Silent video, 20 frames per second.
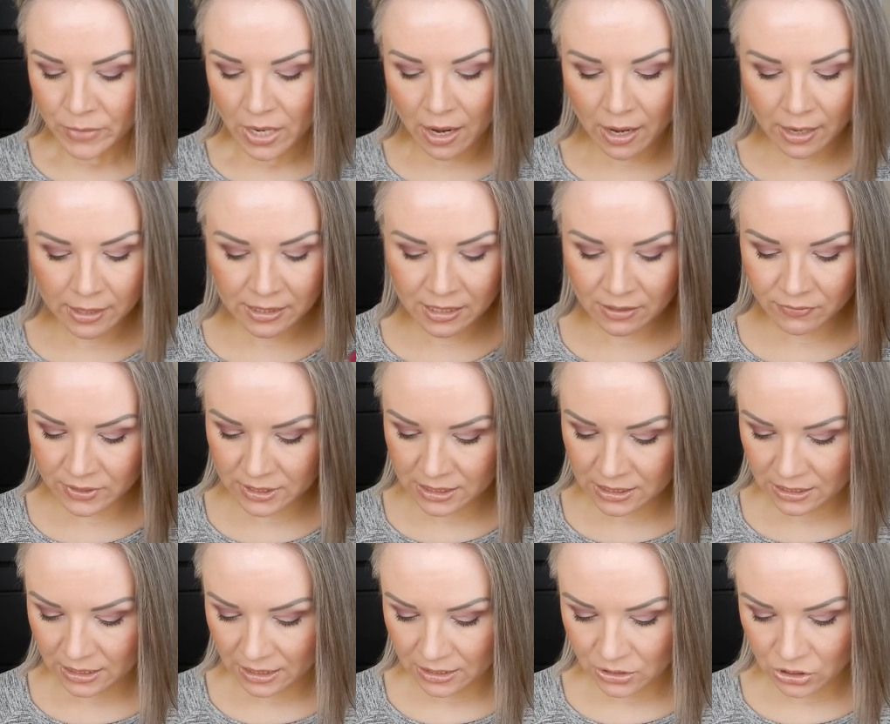uneven
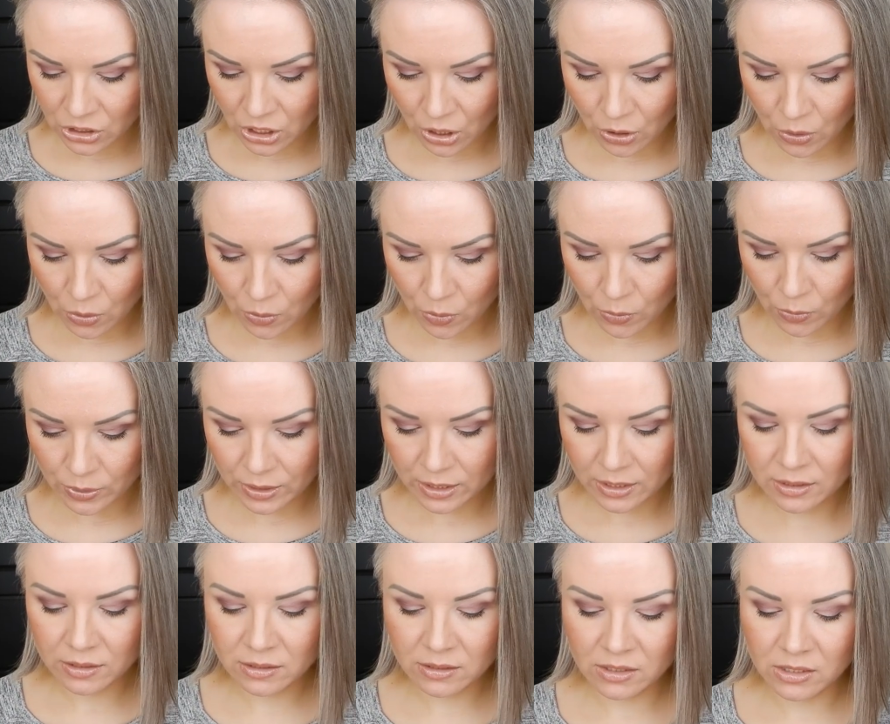skin
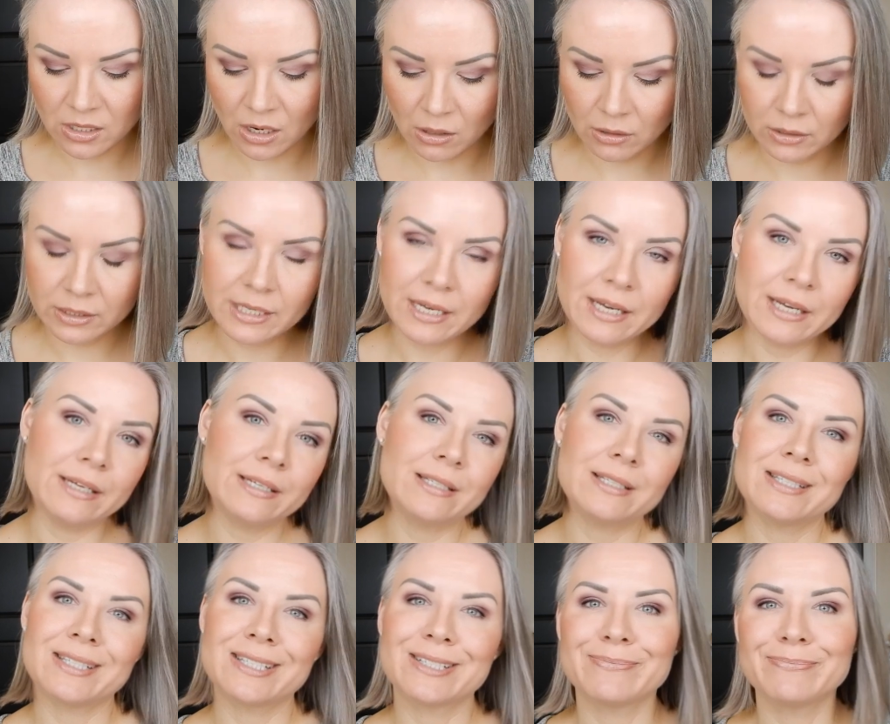tone,
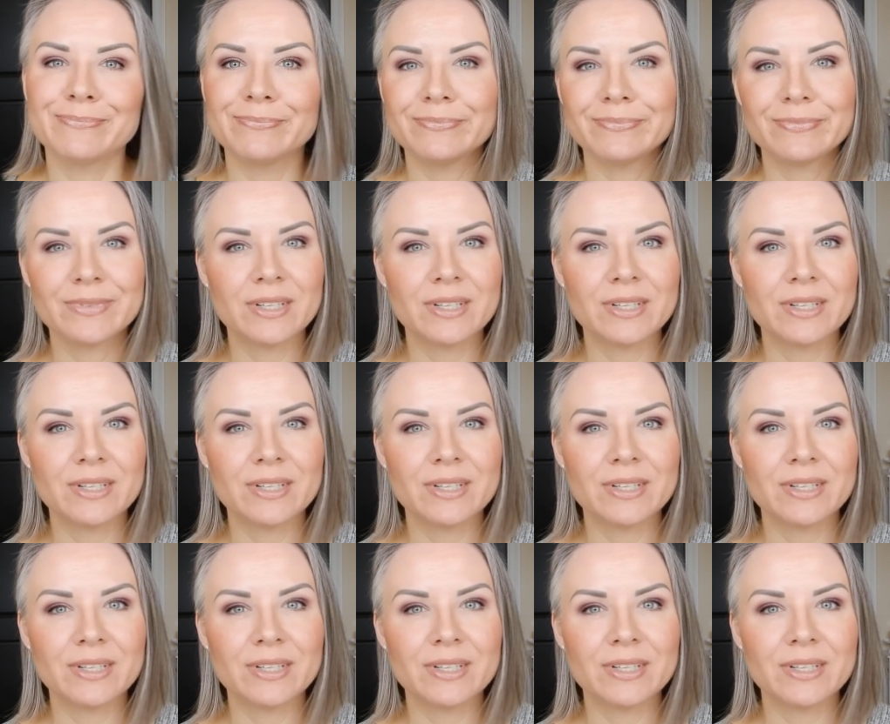dullness,